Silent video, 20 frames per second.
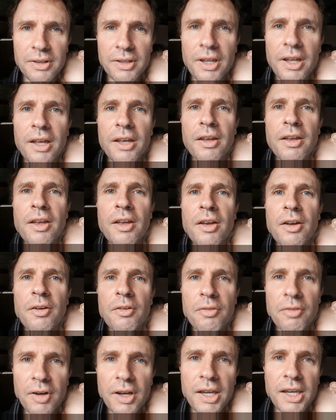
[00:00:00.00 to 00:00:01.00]
No,
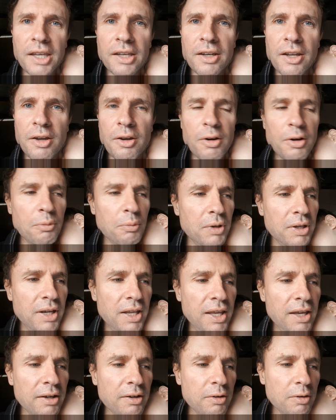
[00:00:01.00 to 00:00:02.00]
fucking no. I mean,
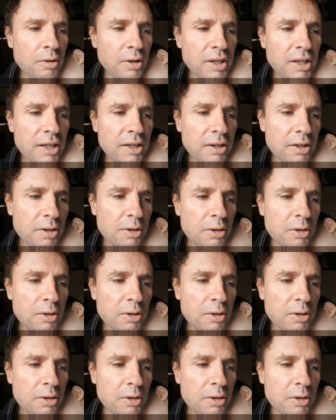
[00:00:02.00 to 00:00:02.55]
how could I